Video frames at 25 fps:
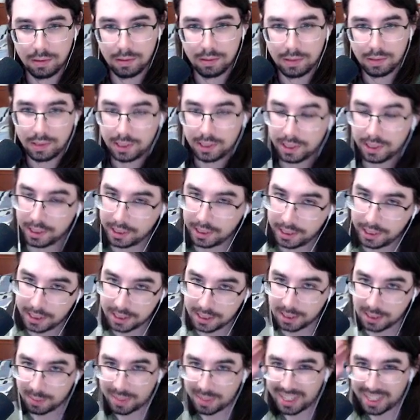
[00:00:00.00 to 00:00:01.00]

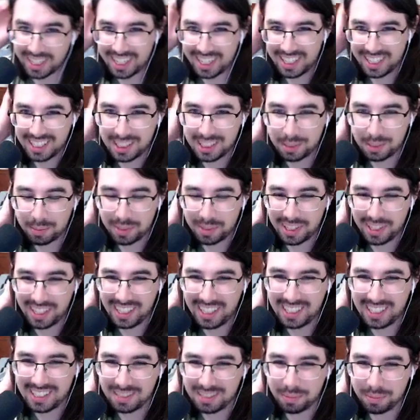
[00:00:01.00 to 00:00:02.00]
Curious about how this
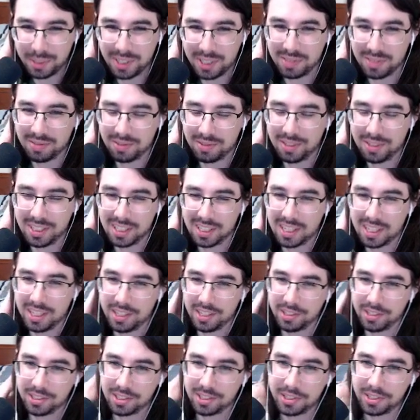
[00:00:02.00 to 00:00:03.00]
placement will
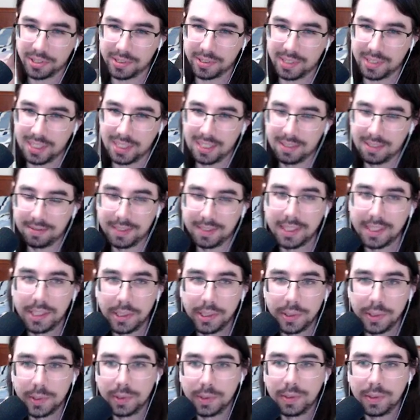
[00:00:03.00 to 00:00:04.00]
go. So if
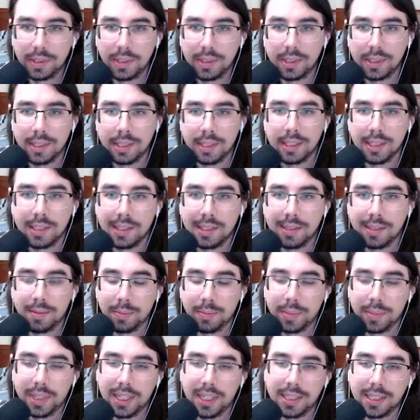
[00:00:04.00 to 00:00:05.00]
you
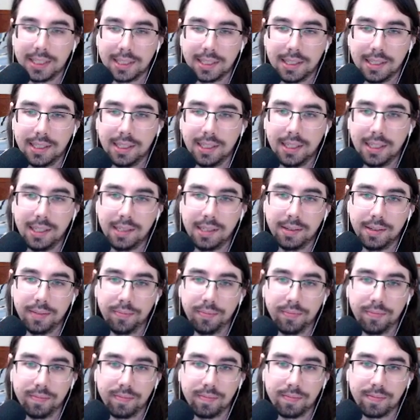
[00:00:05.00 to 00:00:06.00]
place the
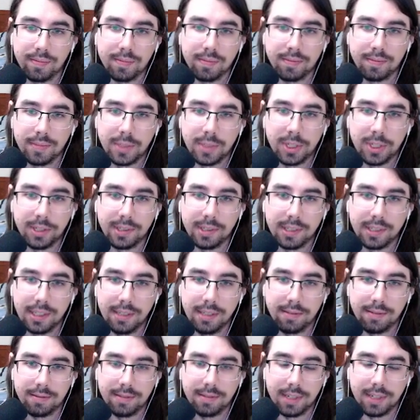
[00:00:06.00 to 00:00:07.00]
turtle
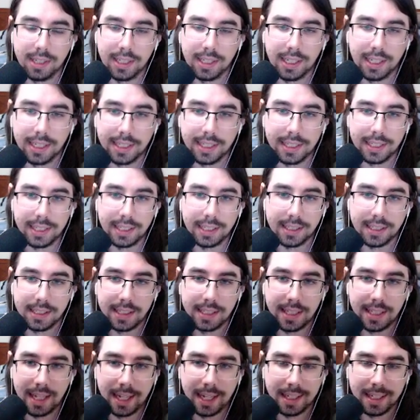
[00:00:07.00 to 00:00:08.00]
in front like this,
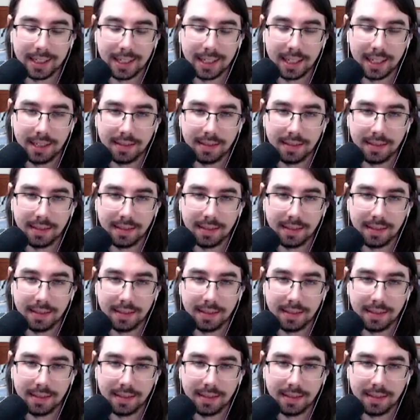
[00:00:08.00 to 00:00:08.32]
that kind of